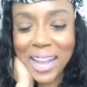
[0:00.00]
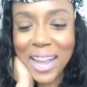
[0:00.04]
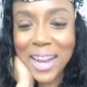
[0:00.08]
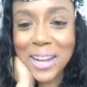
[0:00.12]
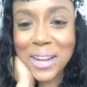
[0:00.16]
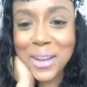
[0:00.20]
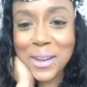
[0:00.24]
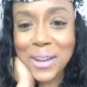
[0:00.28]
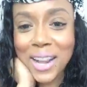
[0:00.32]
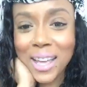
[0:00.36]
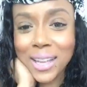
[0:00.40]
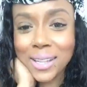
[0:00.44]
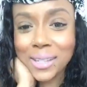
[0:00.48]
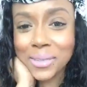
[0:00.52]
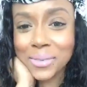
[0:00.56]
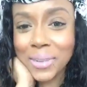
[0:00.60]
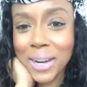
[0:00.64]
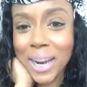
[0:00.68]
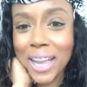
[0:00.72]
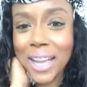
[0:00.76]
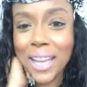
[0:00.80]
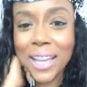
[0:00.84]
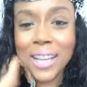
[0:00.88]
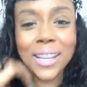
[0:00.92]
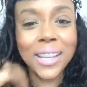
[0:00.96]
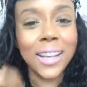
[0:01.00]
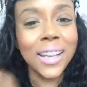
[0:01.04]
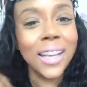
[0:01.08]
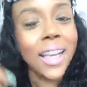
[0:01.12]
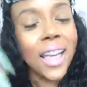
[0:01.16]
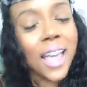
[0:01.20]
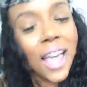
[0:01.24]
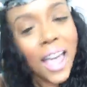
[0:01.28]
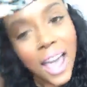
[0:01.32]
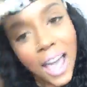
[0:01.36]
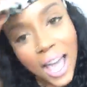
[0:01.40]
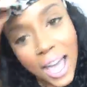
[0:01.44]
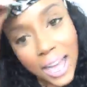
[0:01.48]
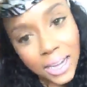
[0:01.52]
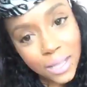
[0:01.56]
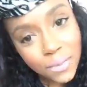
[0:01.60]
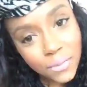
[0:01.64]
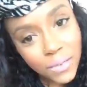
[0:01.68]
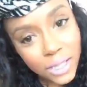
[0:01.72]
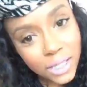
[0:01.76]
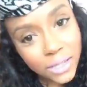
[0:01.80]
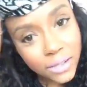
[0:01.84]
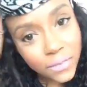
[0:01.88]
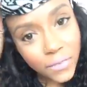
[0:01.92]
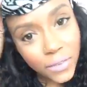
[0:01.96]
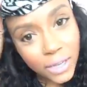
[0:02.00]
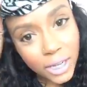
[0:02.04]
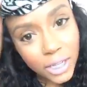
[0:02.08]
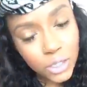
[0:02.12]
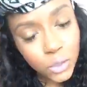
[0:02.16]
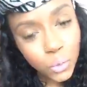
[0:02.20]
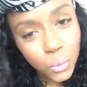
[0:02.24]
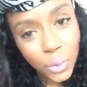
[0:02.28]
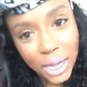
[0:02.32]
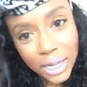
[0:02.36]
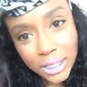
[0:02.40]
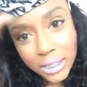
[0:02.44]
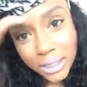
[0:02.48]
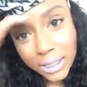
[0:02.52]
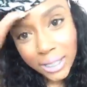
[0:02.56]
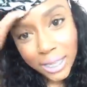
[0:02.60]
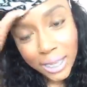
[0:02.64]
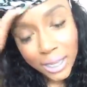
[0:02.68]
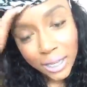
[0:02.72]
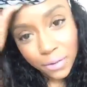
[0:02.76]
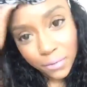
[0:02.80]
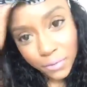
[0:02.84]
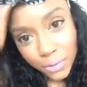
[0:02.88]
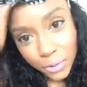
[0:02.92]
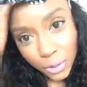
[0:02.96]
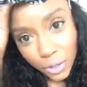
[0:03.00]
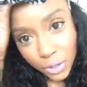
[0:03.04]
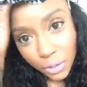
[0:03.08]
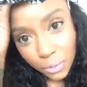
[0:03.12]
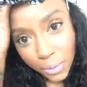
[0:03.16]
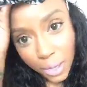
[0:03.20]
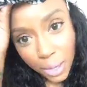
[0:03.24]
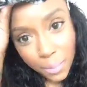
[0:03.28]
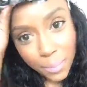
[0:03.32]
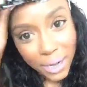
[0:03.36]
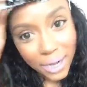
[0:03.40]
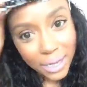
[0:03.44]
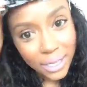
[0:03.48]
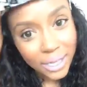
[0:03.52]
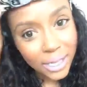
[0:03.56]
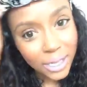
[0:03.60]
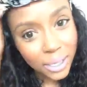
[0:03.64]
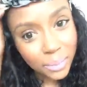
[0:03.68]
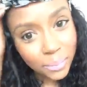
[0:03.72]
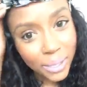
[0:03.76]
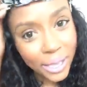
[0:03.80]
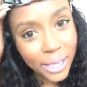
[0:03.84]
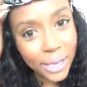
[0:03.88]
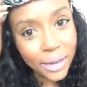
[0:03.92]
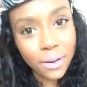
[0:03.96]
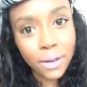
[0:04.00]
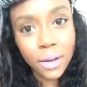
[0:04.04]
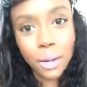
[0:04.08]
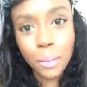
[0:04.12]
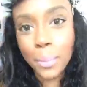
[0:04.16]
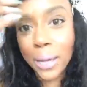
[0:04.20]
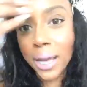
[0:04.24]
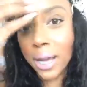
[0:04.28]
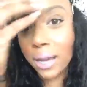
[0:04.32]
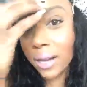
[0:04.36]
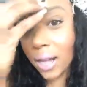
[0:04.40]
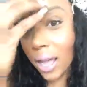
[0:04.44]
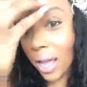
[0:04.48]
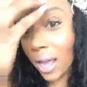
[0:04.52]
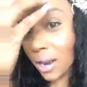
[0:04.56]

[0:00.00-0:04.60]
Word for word: I know that's right. I didn't get to finish watching that interview all the way, but I keep hearing about it.